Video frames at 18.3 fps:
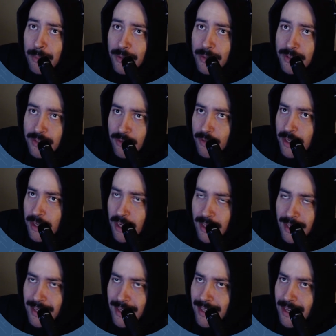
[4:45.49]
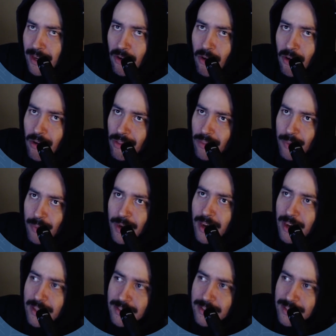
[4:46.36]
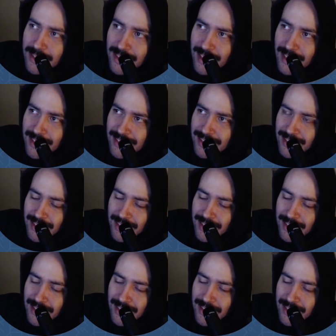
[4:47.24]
so we're not getting all the pods in case